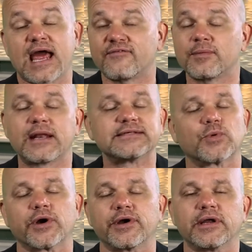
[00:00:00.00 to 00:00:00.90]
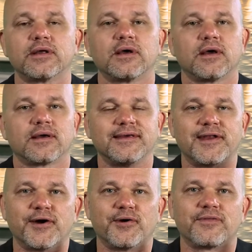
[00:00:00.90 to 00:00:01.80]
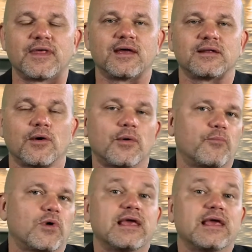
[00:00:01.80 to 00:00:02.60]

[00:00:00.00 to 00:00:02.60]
Everybody's worried, you know, that uh,